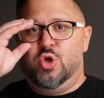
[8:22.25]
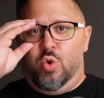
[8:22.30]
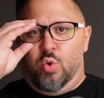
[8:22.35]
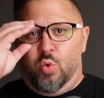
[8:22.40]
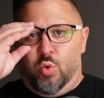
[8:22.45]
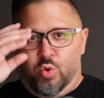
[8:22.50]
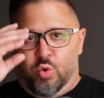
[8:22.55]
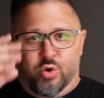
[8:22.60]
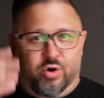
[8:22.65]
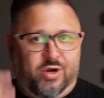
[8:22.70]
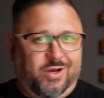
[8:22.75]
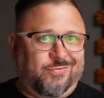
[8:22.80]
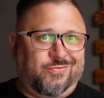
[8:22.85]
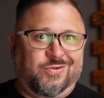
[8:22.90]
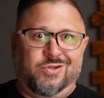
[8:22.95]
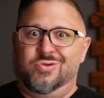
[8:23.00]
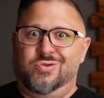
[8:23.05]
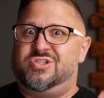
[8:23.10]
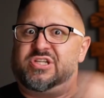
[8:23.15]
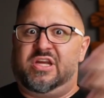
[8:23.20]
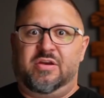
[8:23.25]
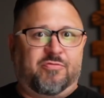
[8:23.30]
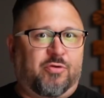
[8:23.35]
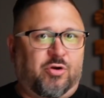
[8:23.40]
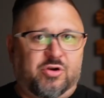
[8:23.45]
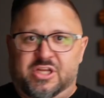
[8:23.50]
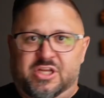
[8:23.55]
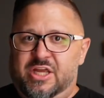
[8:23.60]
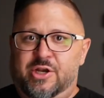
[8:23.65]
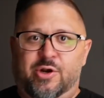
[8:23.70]
or if you use
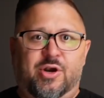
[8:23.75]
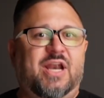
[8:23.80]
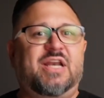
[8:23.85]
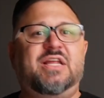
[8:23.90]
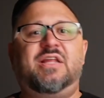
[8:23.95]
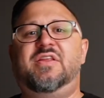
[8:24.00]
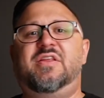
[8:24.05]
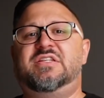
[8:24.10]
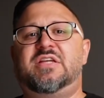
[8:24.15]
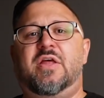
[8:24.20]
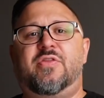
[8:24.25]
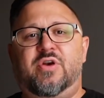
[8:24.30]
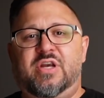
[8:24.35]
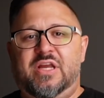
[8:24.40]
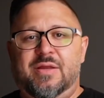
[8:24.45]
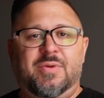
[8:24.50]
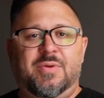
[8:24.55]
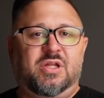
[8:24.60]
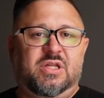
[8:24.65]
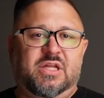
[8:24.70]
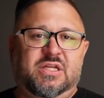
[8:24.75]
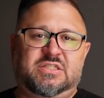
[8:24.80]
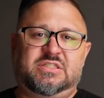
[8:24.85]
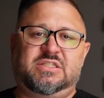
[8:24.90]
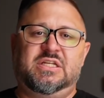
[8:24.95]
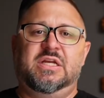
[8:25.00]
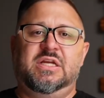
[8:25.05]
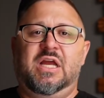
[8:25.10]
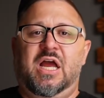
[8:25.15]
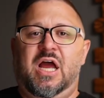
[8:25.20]
ConvertKit or any of these other email
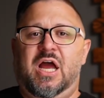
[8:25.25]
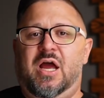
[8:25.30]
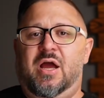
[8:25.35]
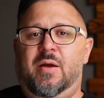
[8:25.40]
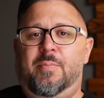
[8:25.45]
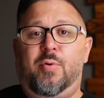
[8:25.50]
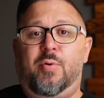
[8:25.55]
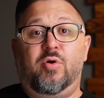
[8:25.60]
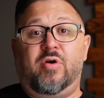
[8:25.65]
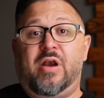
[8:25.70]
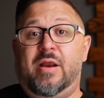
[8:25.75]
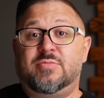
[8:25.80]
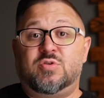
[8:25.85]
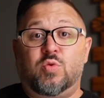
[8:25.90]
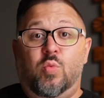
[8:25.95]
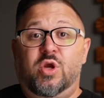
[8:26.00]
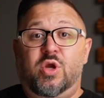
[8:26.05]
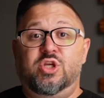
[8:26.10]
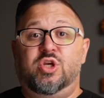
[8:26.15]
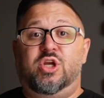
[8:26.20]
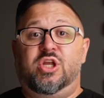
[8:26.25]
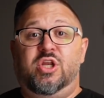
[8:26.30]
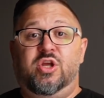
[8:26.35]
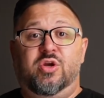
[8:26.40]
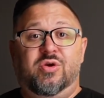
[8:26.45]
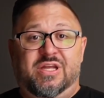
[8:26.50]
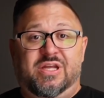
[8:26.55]
list uh, programs, what you can do